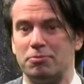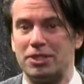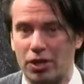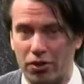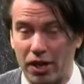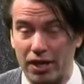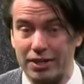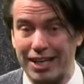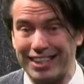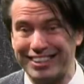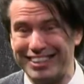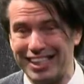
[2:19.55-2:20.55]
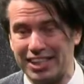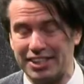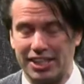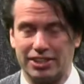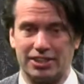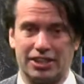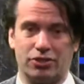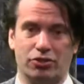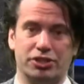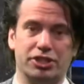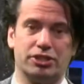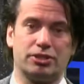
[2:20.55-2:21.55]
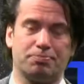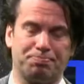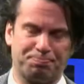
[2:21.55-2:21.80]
telluride and CIGS technologies.